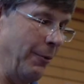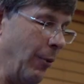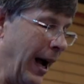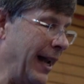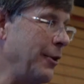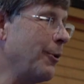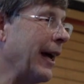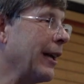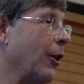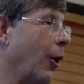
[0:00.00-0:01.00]
Why do
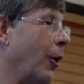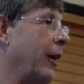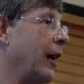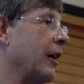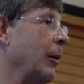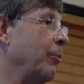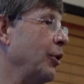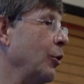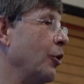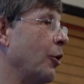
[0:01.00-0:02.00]
I call it a
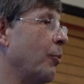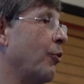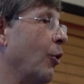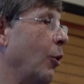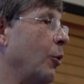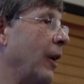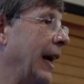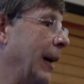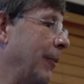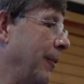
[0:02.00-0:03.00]
computer
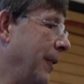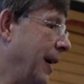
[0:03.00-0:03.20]
program?